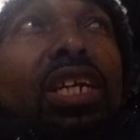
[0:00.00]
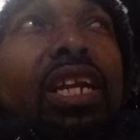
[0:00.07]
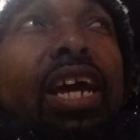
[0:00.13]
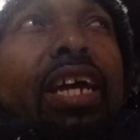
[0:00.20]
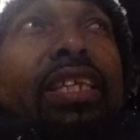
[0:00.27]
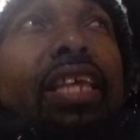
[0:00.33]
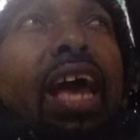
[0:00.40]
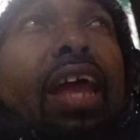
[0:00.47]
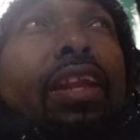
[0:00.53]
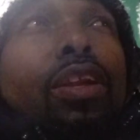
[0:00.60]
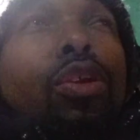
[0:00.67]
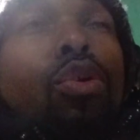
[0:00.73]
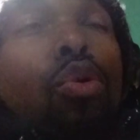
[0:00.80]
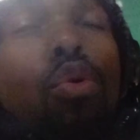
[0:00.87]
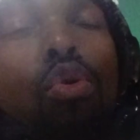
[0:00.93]
like that,
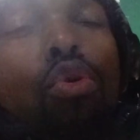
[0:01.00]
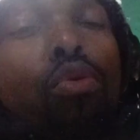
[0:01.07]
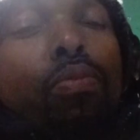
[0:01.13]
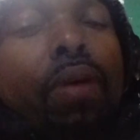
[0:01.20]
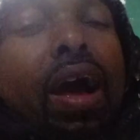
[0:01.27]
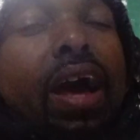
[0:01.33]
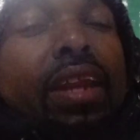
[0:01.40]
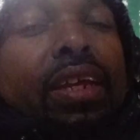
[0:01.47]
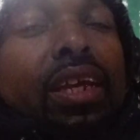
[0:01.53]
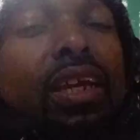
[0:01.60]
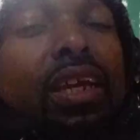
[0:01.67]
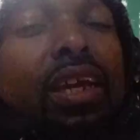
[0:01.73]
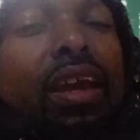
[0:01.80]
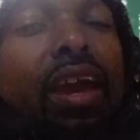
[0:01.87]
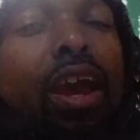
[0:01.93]

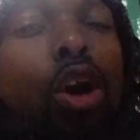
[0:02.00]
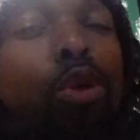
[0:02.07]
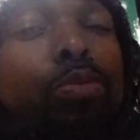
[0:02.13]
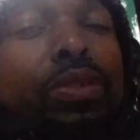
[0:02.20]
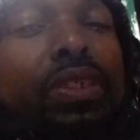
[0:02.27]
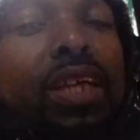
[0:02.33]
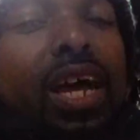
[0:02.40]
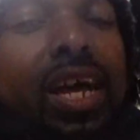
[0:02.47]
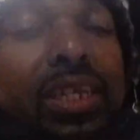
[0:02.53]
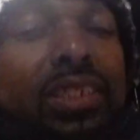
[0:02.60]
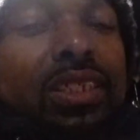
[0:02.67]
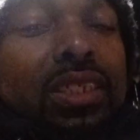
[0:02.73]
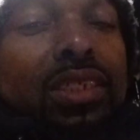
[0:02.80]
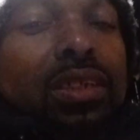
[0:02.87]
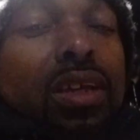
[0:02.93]
nobody helps
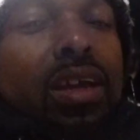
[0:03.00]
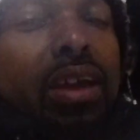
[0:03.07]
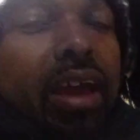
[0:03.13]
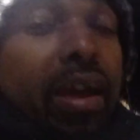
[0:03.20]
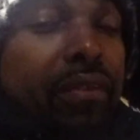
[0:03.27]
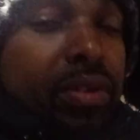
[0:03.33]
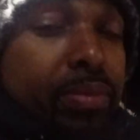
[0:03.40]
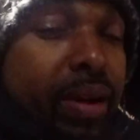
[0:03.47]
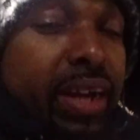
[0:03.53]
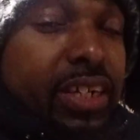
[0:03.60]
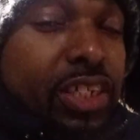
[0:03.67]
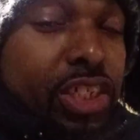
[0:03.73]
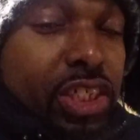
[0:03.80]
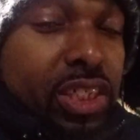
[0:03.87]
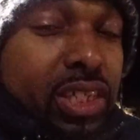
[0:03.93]
us. Everybody
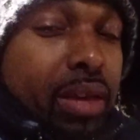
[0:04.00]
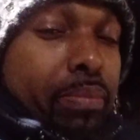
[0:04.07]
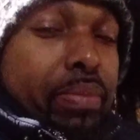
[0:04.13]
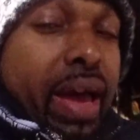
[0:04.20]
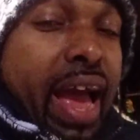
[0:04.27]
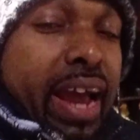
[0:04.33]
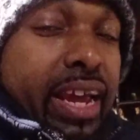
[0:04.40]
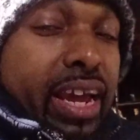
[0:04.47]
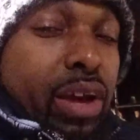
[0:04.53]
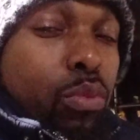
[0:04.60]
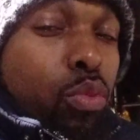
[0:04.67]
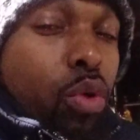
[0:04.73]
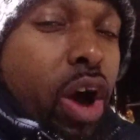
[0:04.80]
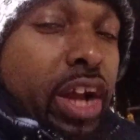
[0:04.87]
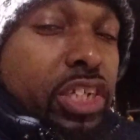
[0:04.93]
just sit back
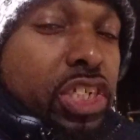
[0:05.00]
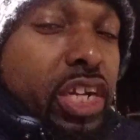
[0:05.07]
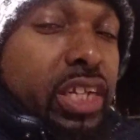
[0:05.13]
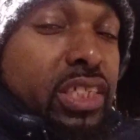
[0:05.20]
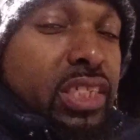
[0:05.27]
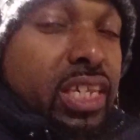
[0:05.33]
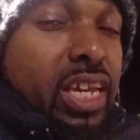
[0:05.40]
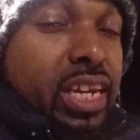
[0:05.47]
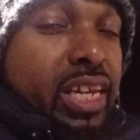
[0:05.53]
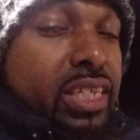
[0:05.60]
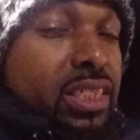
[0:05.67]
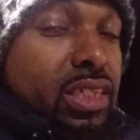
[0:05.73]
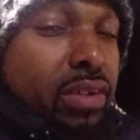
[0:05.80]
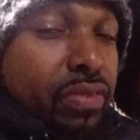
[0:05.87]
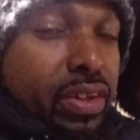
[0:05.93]
and watch us get
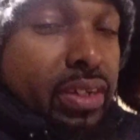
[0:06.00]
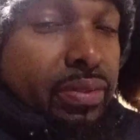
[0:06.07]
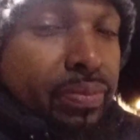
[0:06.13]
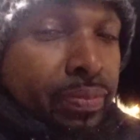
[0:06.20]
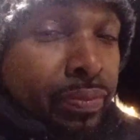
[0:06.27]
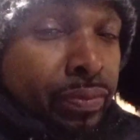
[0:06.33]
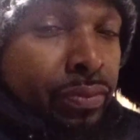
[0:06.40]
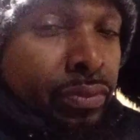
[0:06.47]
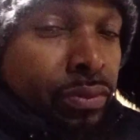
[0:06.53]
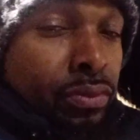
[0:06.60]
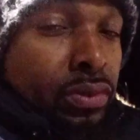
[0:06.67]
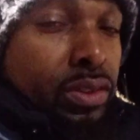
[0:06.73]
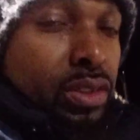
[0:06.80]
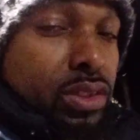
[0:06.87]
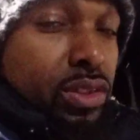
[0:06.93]
into
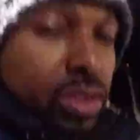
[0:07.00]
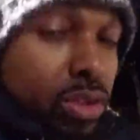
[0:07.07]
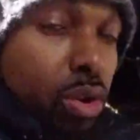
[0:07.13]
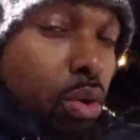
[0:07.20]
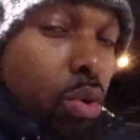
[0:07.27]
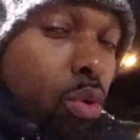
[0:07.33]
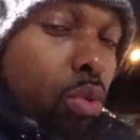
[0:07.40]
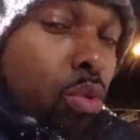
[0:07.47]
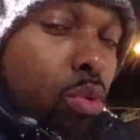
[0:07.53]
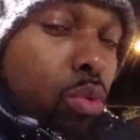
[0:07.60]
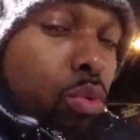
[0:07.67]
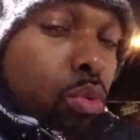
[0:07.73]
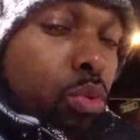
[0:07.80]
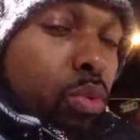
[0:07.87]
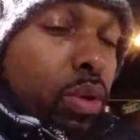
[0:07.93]
it.
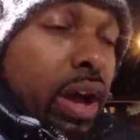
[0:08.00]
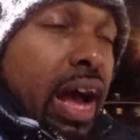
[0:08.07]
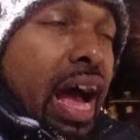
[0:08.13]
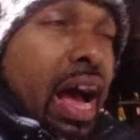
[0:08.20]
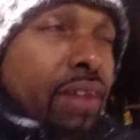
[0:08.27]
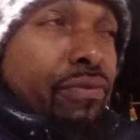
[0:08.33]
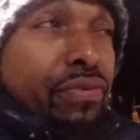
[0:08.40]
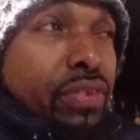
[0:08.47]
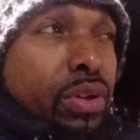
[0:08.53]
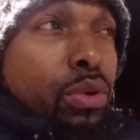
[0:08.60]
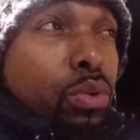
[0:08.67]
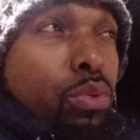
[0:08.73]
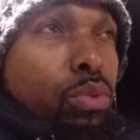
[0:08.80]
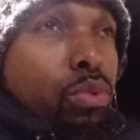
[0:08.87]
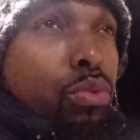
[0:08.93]
So I
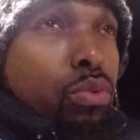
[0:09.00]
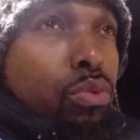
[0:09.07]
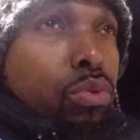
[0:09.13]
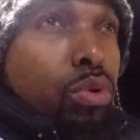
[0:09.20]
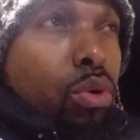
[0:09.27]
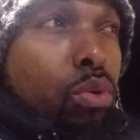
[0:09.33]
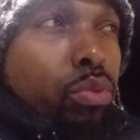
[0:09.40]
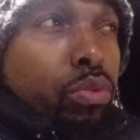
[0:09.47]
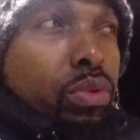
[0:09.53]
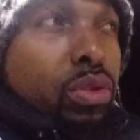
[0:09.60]
feel, you know,